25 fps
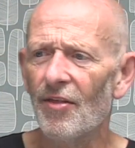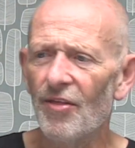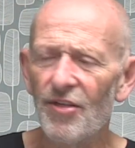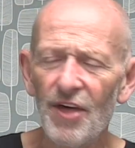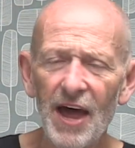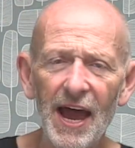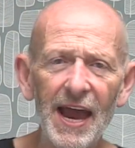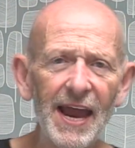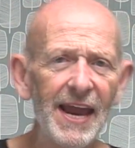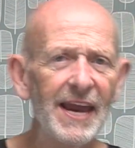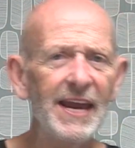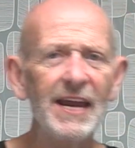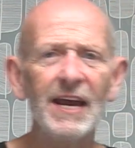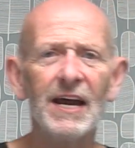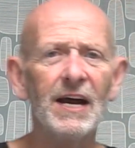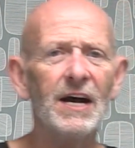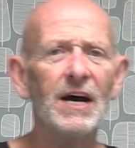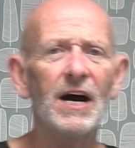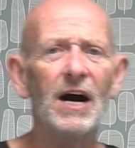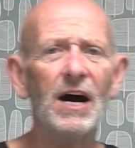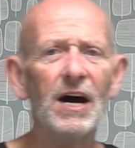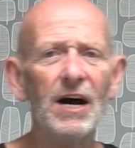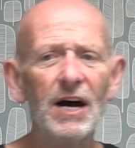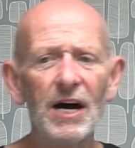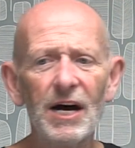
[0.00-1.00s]
They
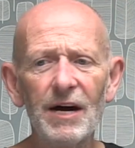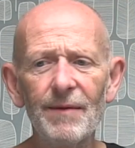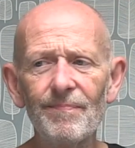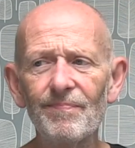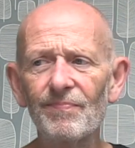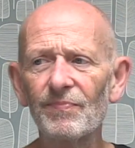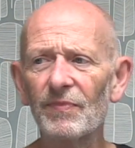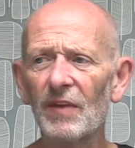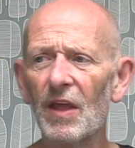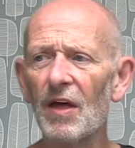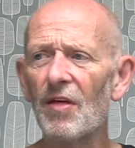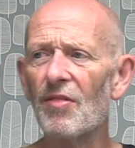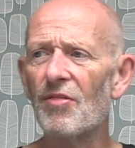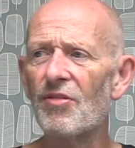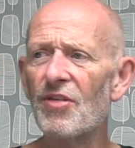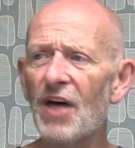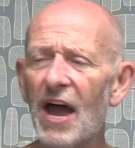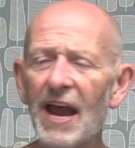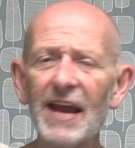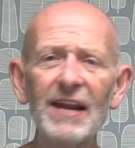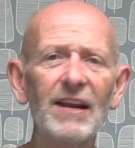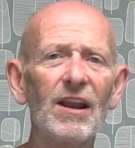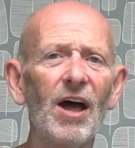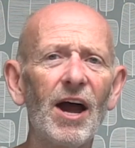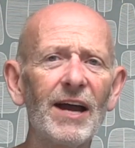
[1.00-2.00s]

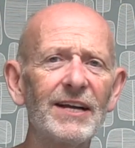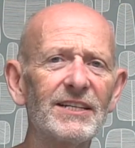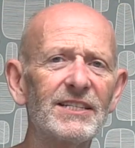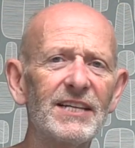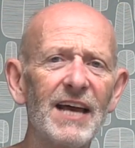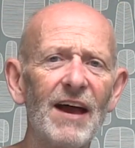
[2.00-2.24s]
like